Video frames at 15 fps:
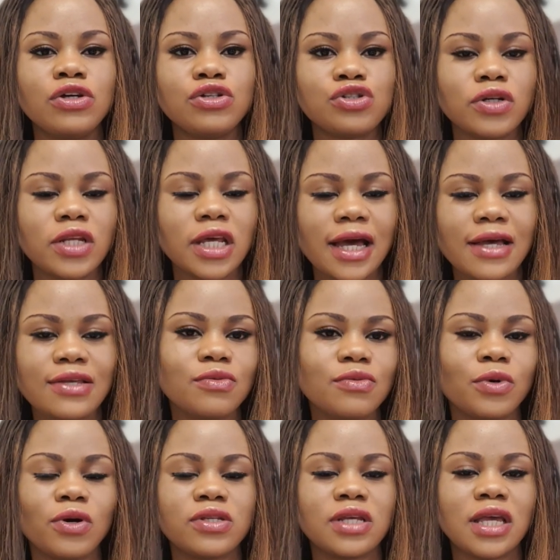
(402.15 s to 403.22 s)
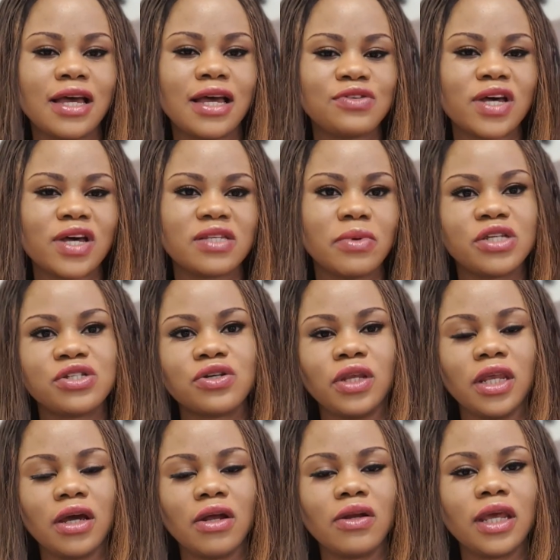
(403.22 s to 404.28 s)
to the council, because the council has
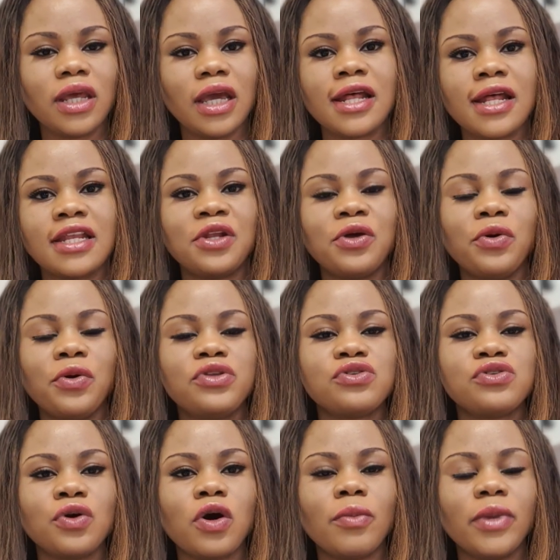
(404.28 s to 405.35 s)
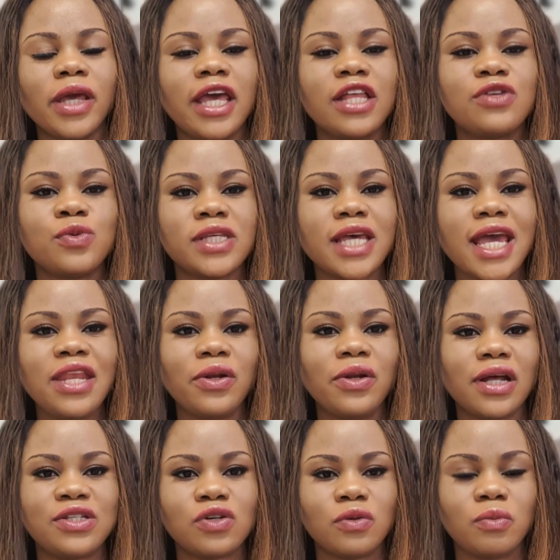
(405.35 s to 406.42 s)
mentioned on here that they're not going to communicate with any
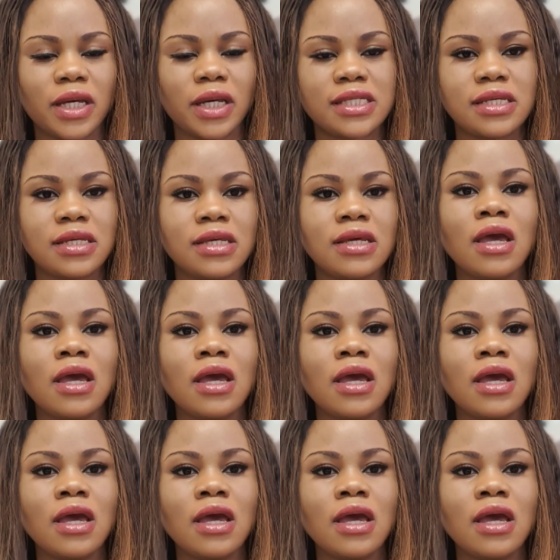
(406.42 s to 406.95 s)
other third party